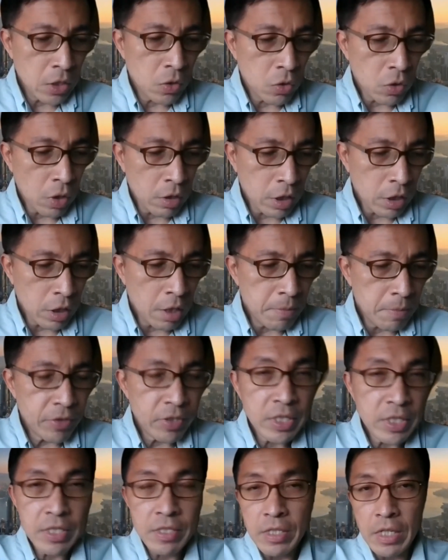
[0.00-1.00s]

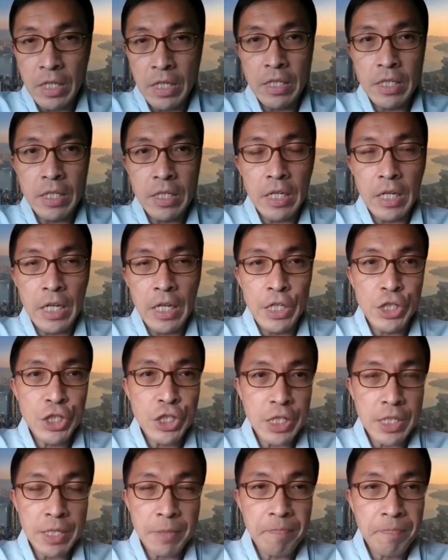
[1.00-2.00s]
conglomerates in
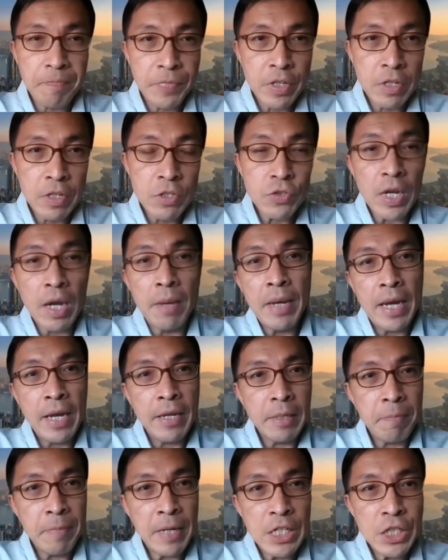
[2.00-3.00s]
Asia. So I had
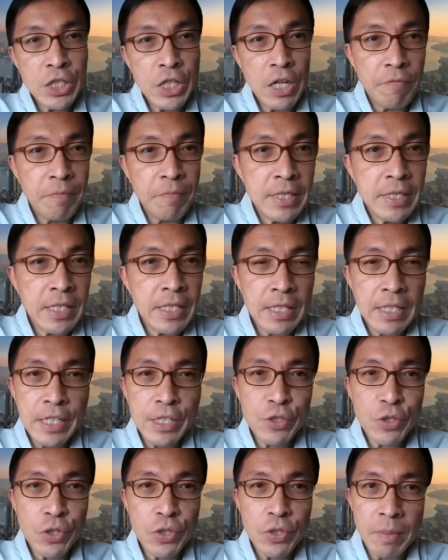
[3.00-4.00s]
the pleasure of meeting
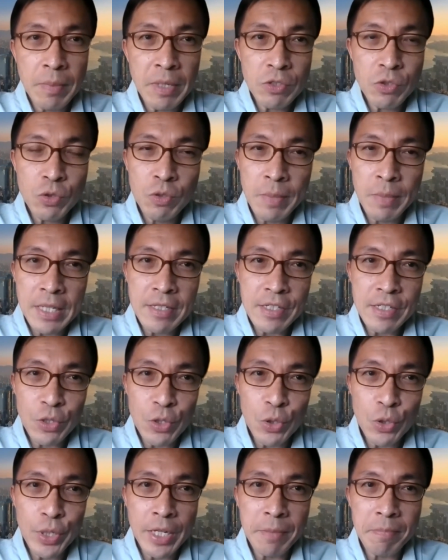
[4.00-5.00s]
Lito about 2 months
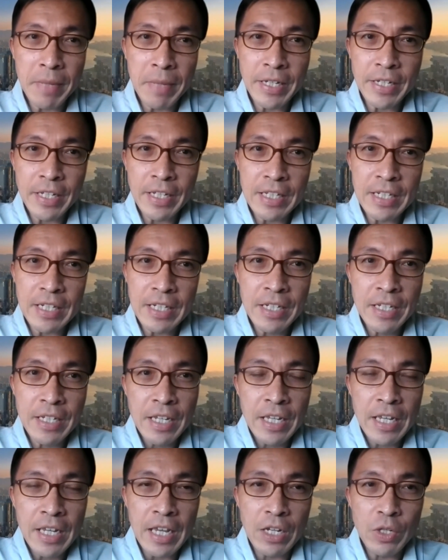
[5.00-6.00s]
ago in Manila,
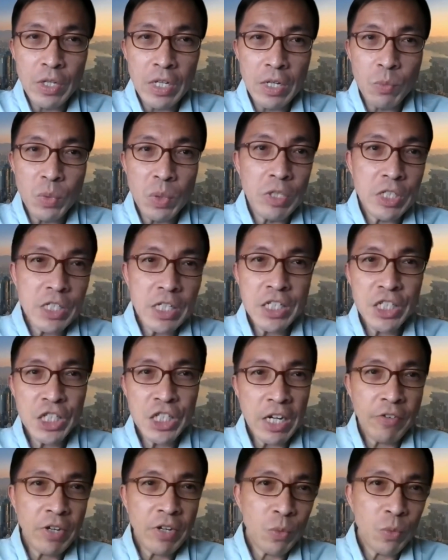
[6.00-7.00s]
and we were just
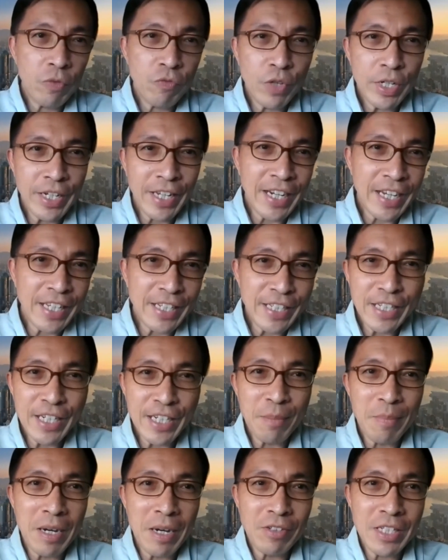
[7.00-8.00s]
sharing with one another
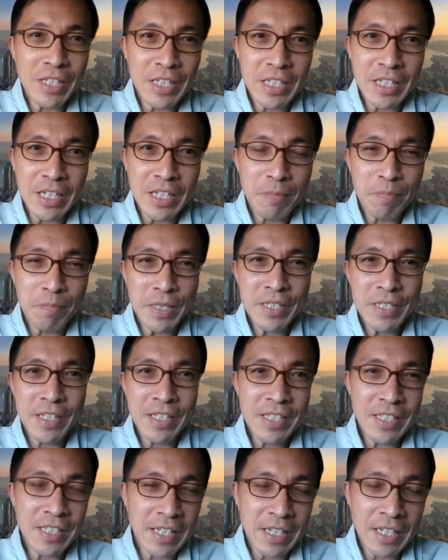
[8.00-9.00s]
about the
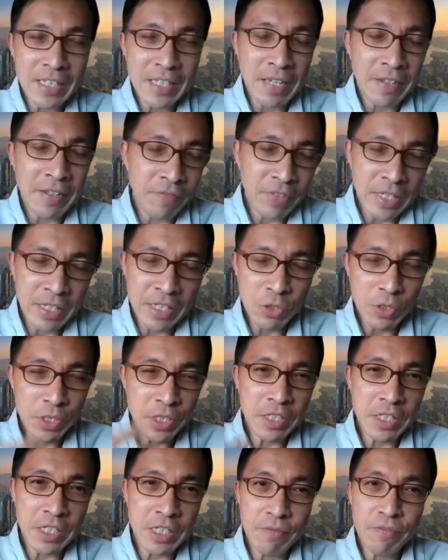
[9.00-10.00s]
business and
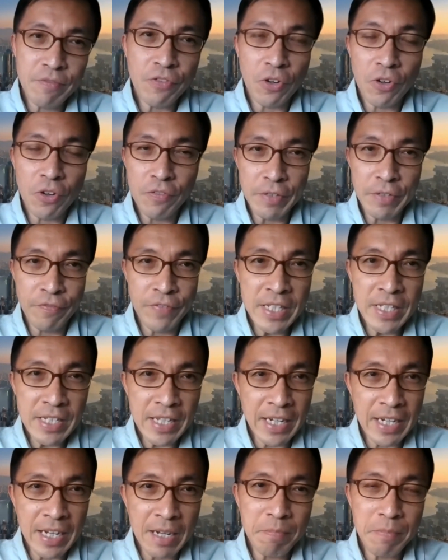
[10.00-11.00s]
ecosystem for the
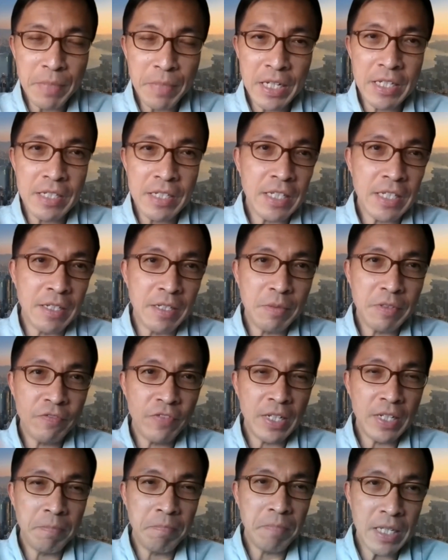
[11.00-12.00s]
fintech companies in
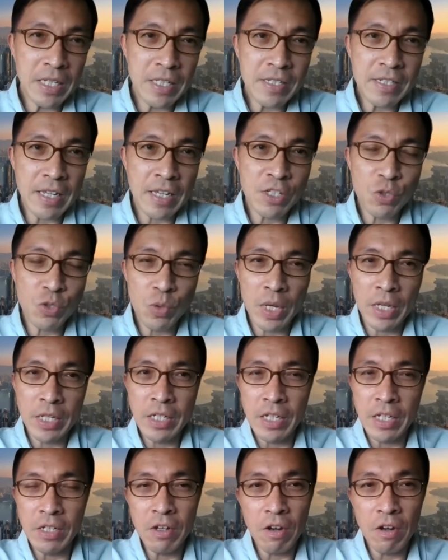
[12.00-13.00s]
Philippines
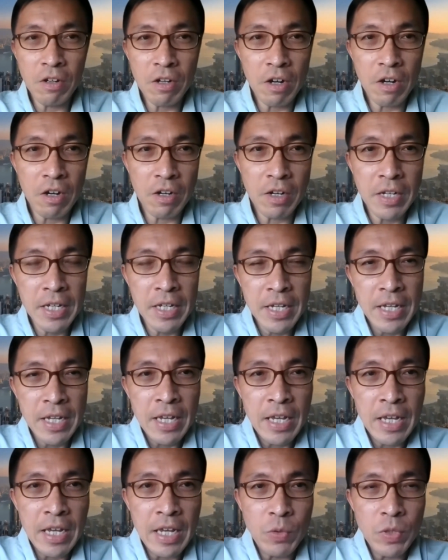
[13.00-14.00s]
and in Hong Kong.
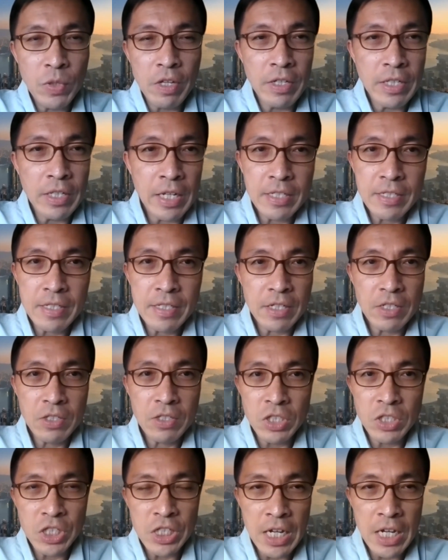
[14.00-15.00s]
And we thought that it's a
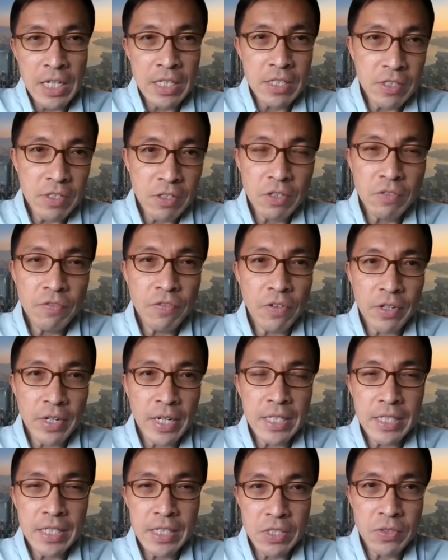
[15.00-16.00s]
good chance, for
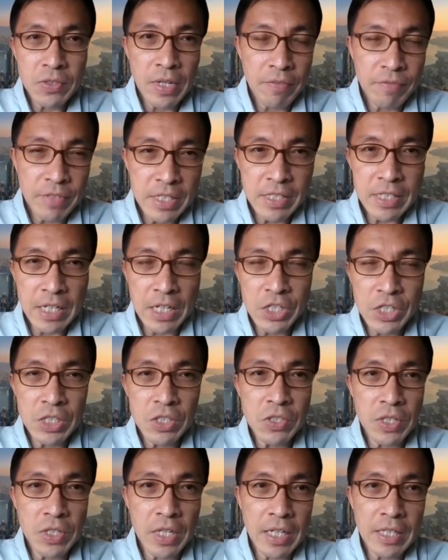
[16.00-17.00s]
us to have this session
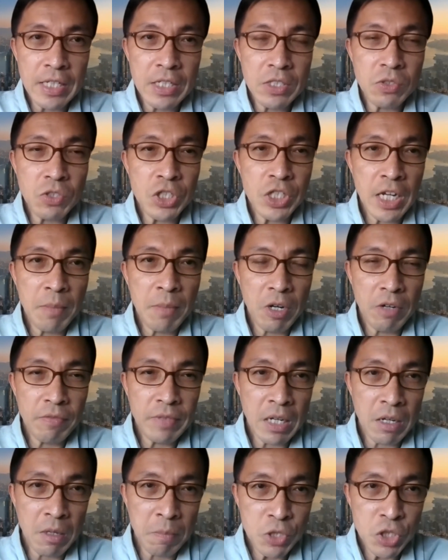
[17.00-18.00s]
together to share more of
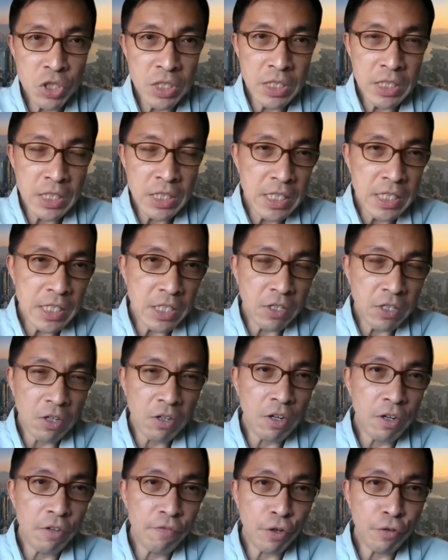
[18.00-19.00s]
the opportunities in Hong
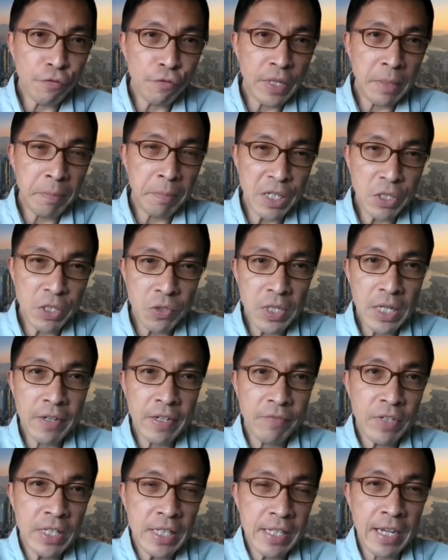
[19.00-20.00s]
Kong for Filipino
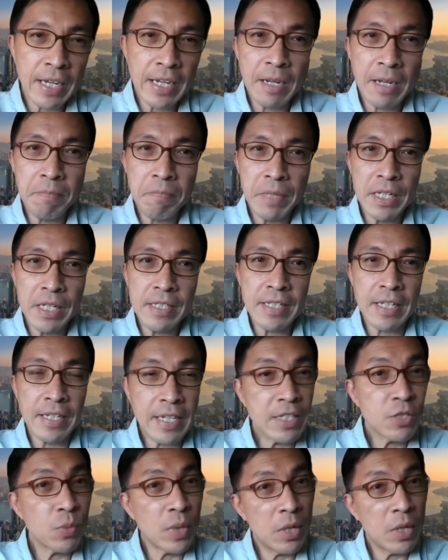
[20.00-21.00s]
fintech companies, and
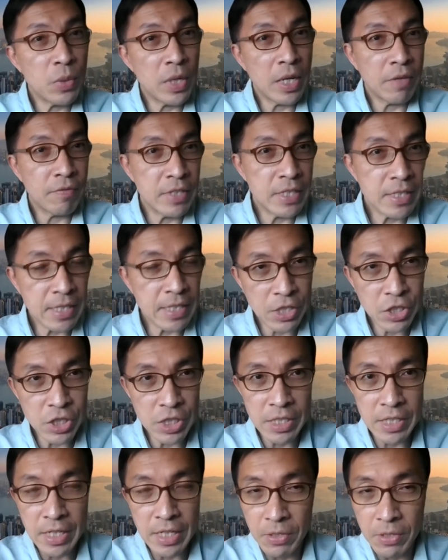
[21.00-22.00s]
that's where we have this
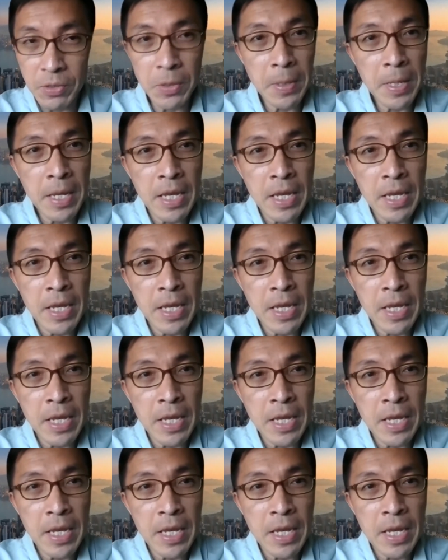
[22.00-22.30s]
session now.